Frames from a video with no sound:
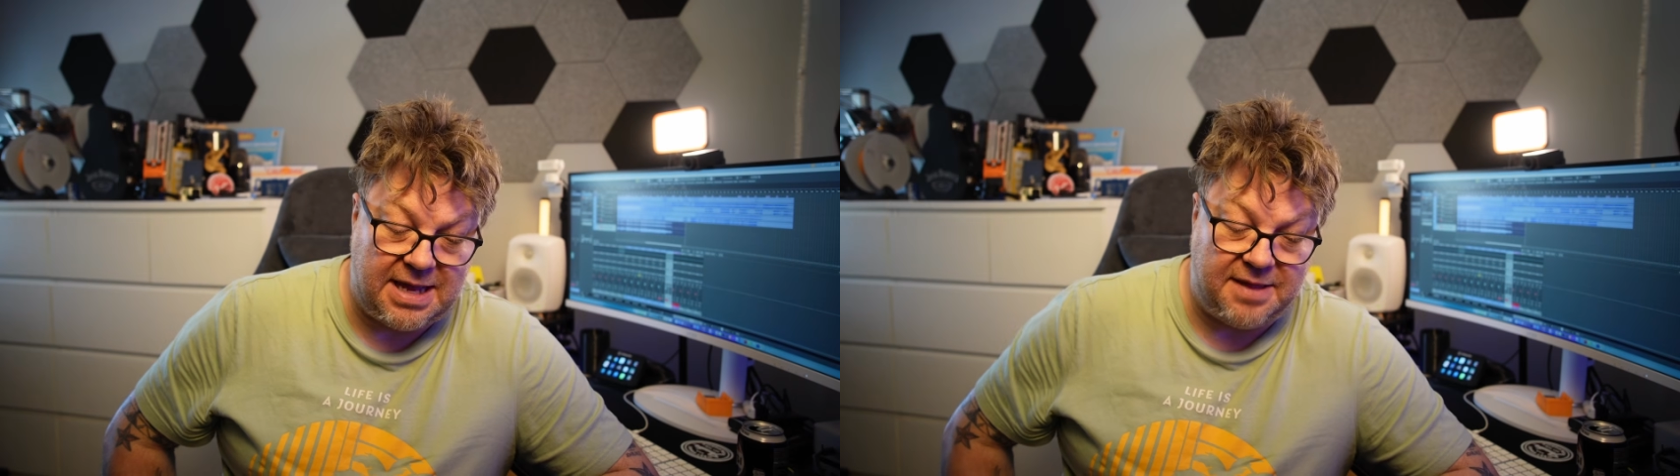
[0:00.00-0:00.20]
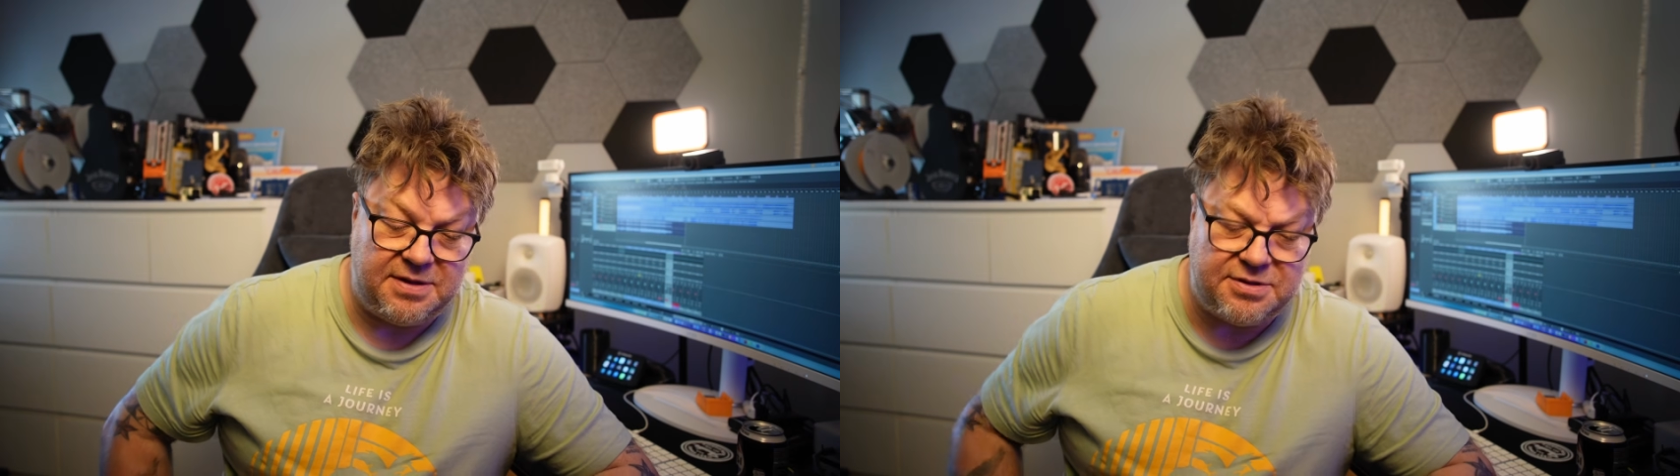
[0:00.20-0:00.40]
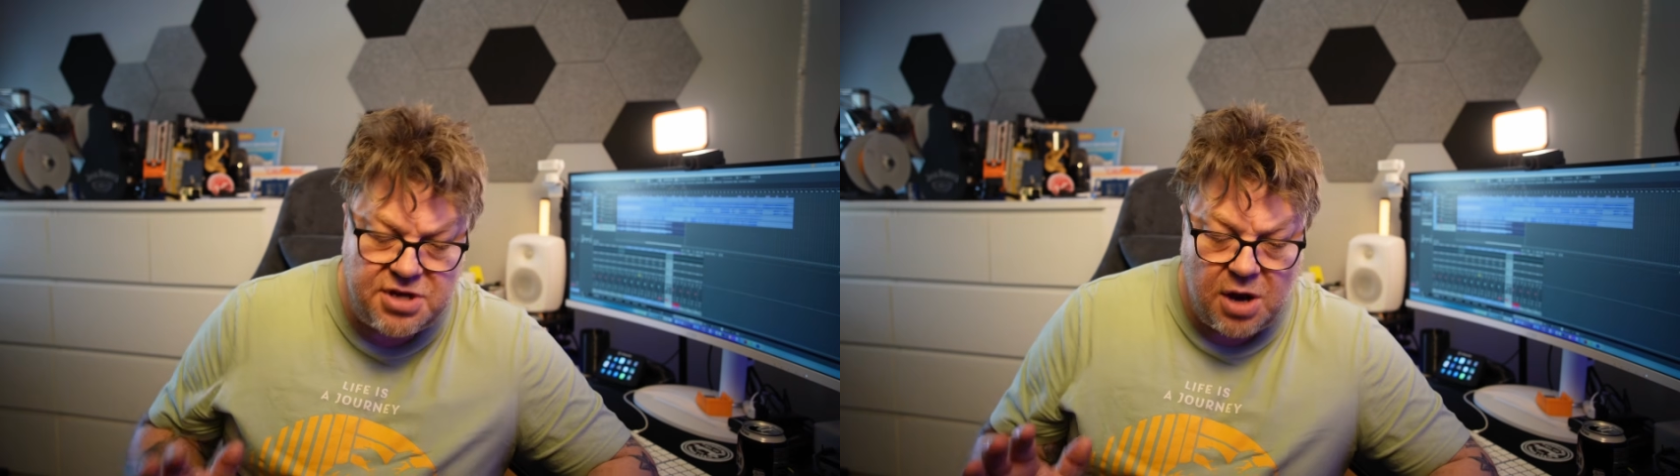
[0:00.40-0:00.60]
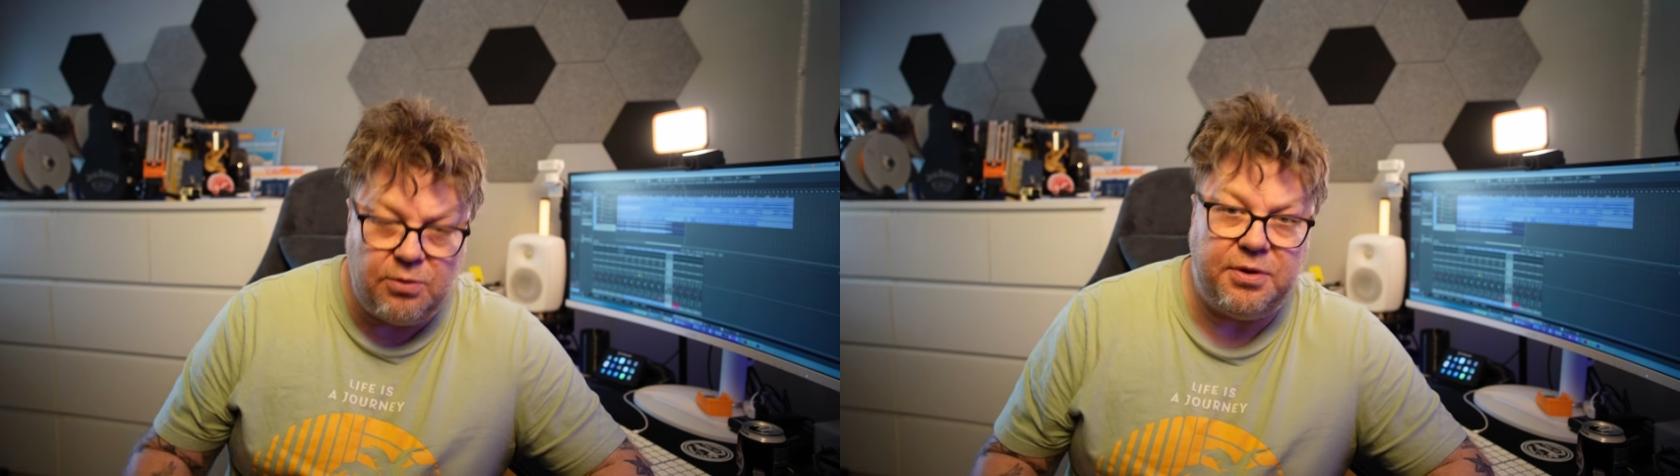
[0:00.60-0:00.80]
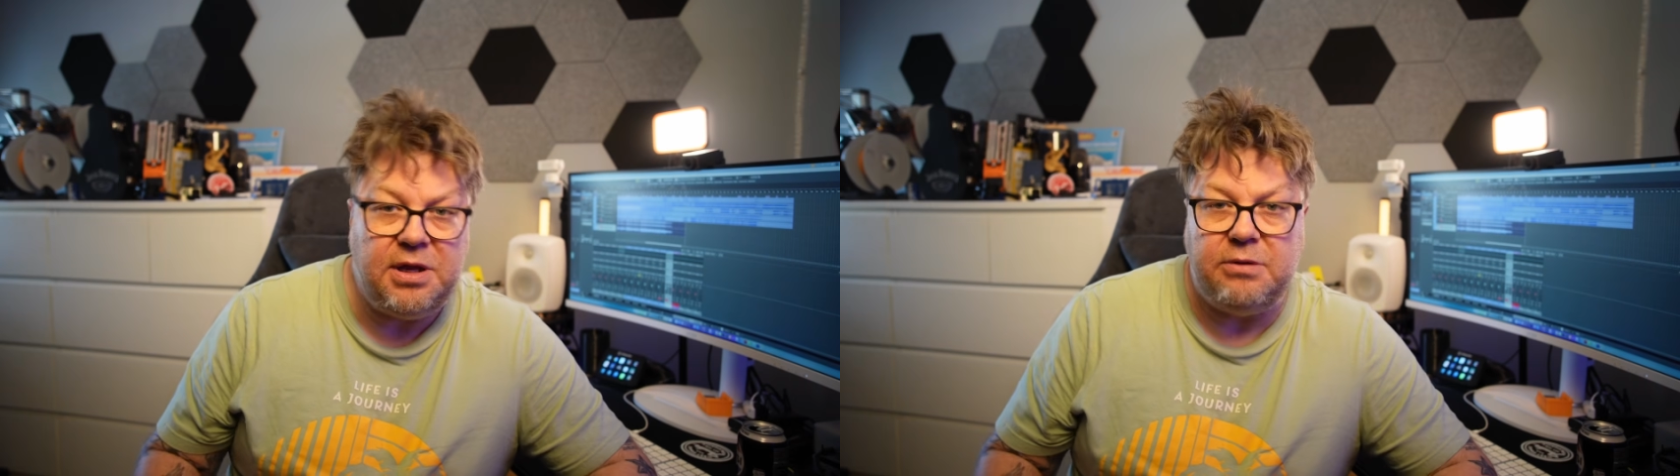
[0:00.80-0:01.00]
Now, there's
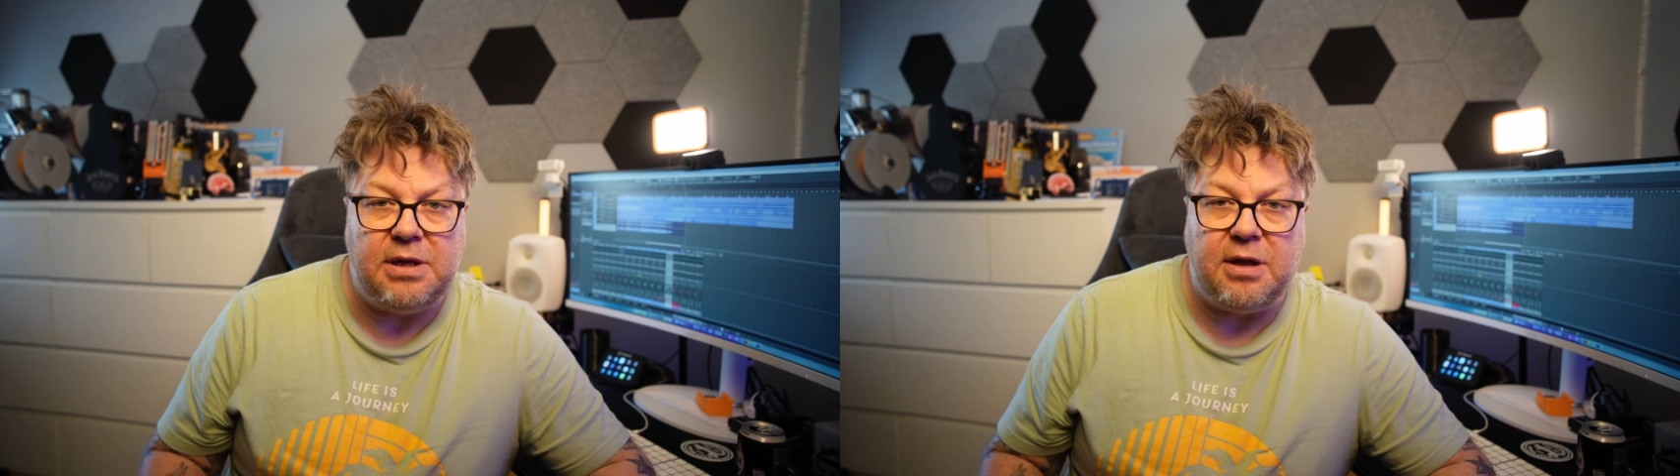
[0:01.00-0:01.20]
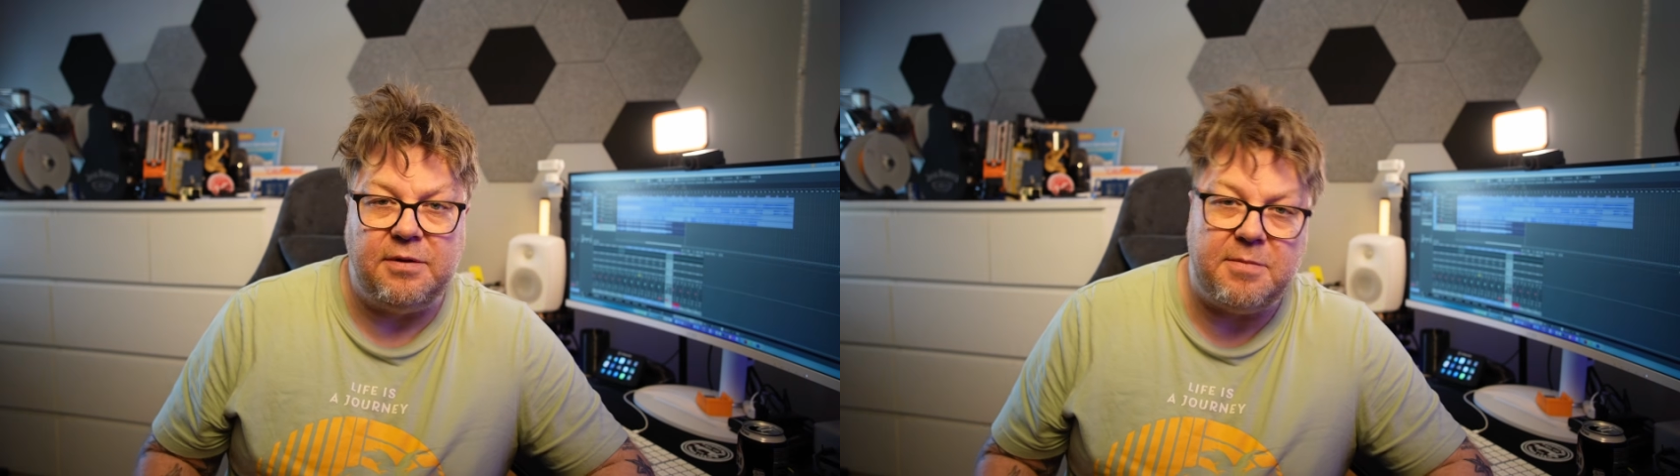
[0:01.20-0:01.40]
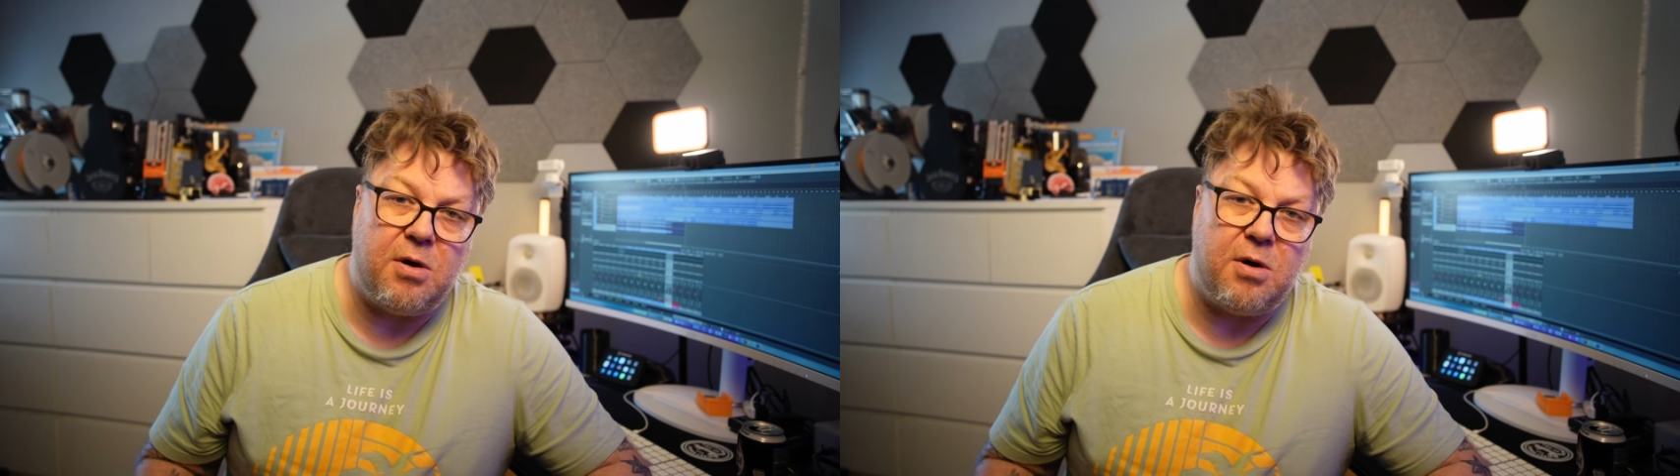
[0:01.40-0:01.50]
no other unit on the